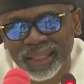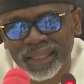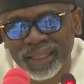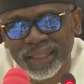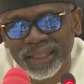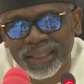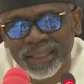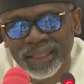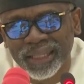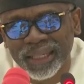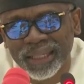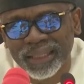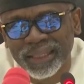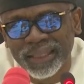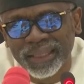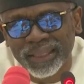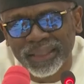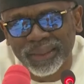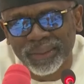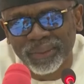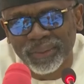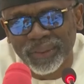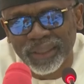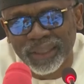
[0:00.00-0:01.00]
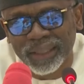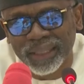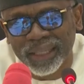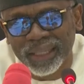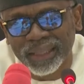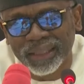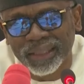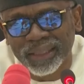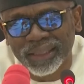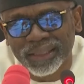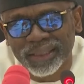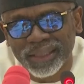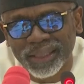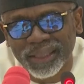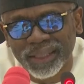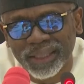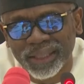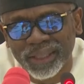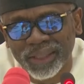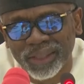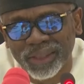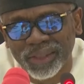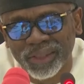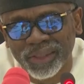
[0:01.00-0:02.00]
think the earlier we get this
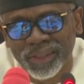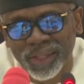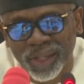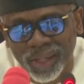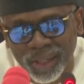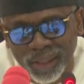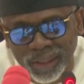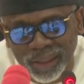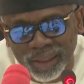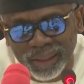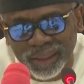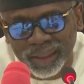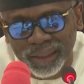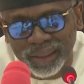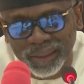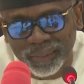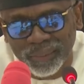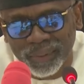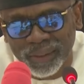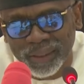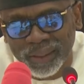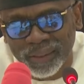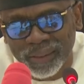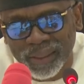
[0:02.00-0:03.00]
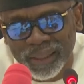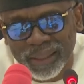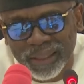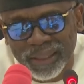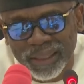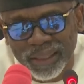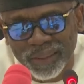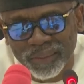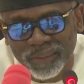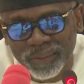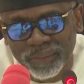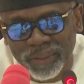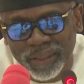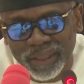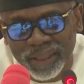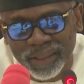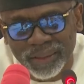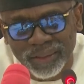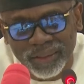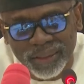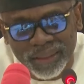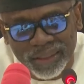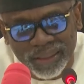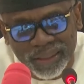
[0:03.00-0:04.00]
thing done, the earlier we bring it to the